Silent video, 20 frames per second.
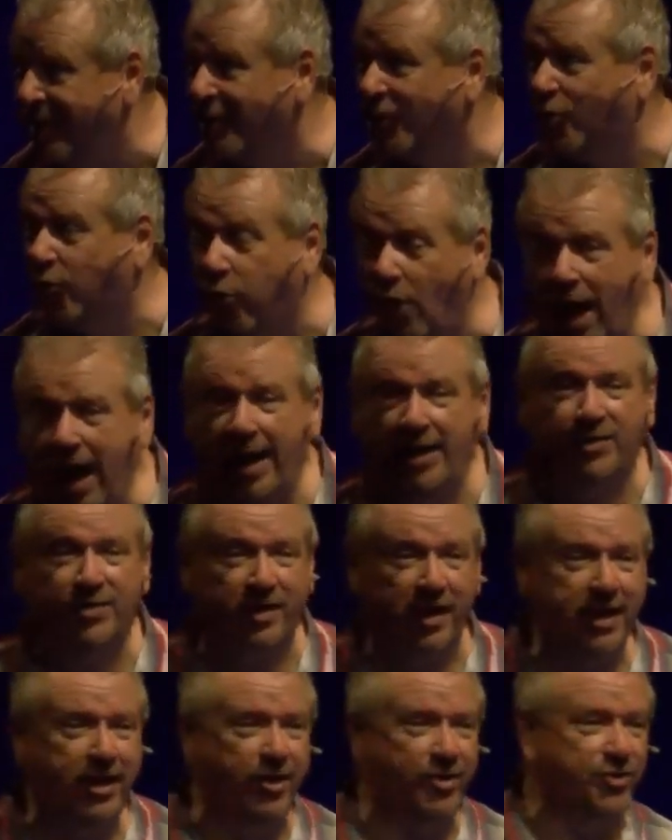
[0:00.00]

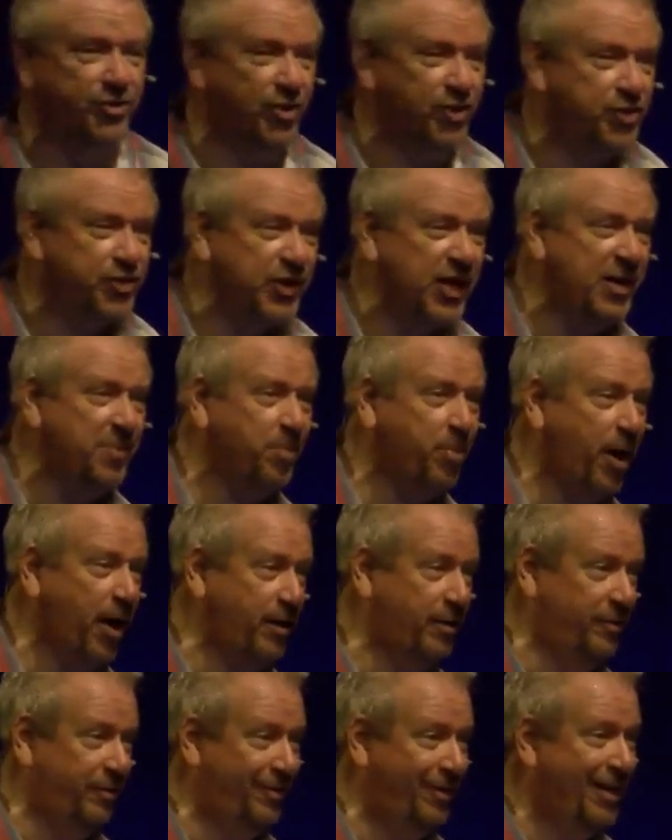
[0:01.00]
Christ is the C
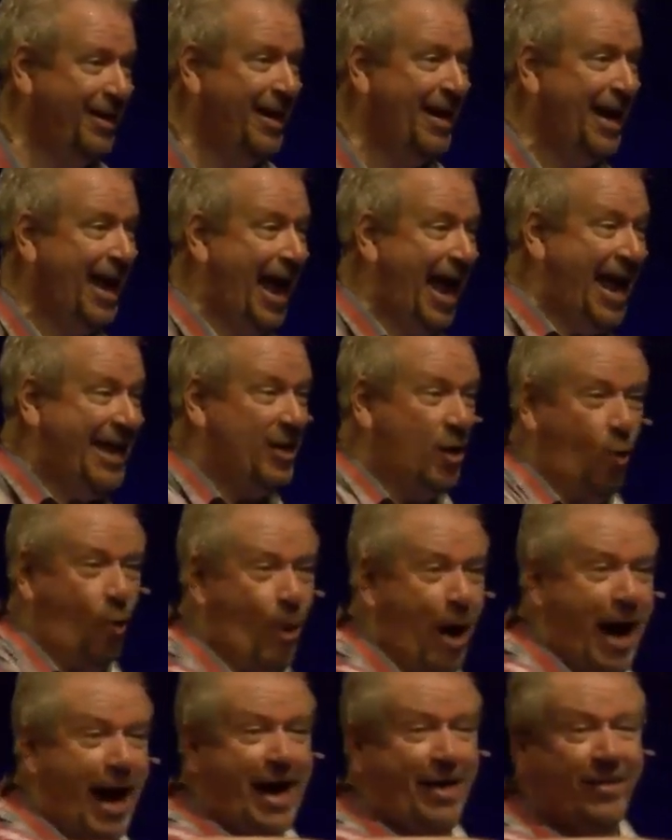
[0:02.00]
button. And the
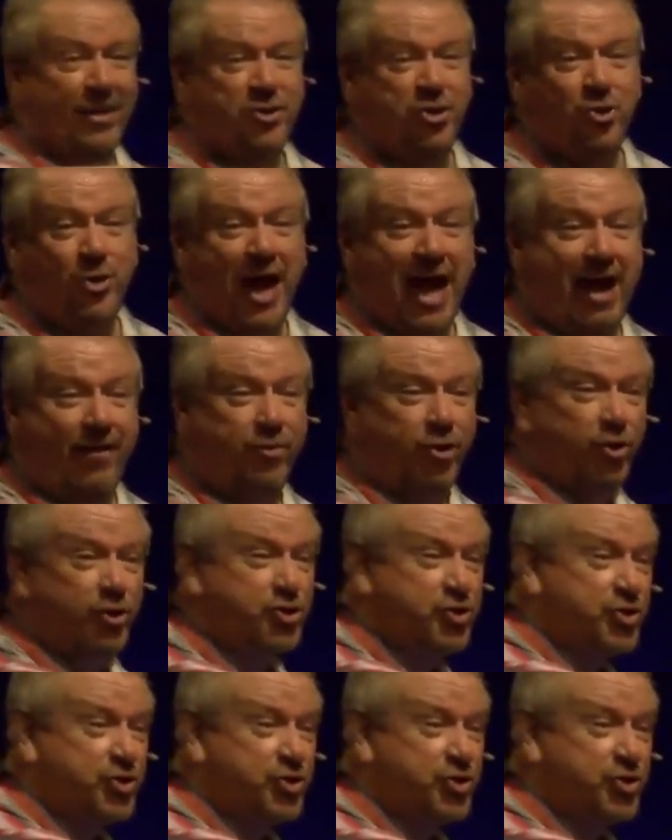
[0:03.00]
way that you have your